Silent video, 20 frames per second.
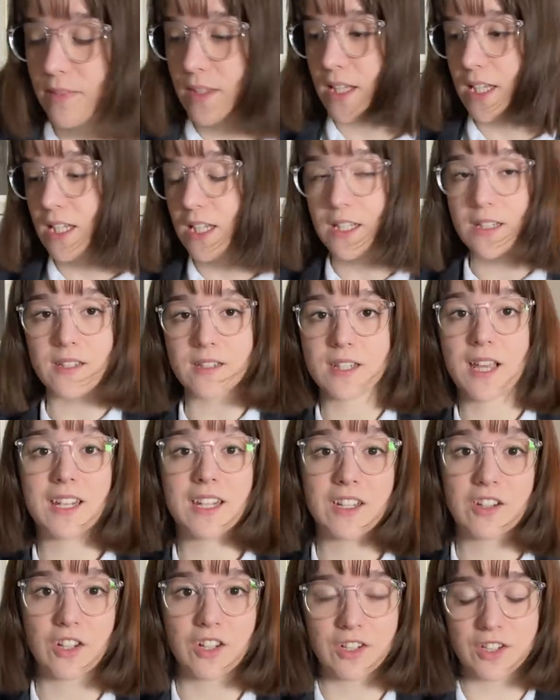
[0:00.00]
He
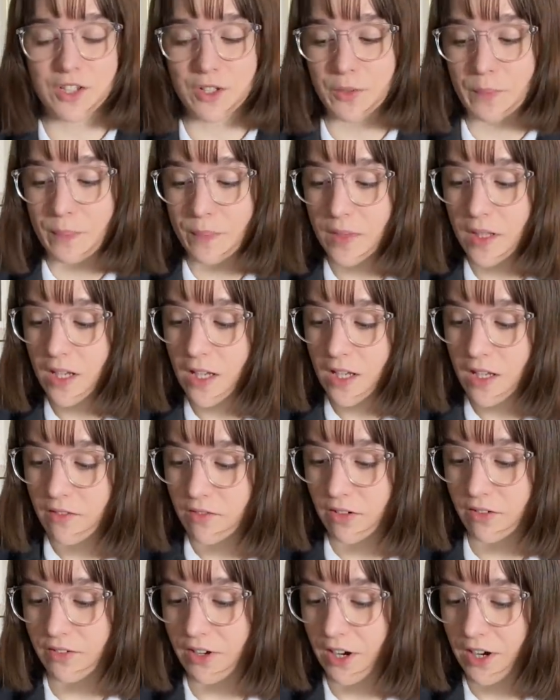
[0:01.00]
decided not to
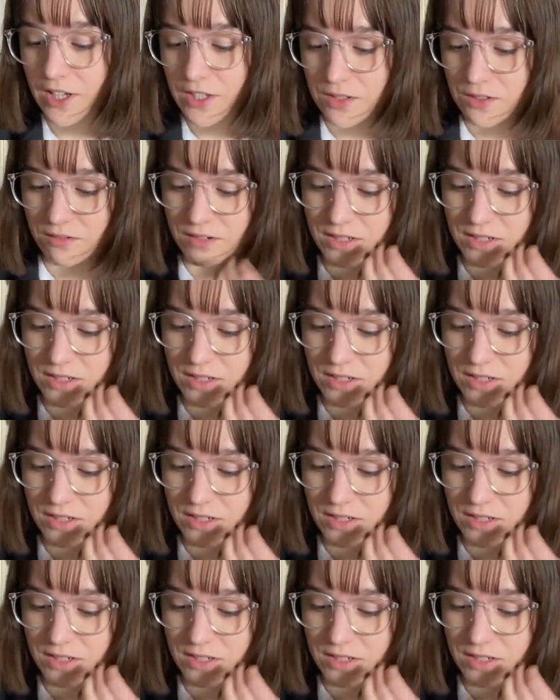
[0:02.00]
for various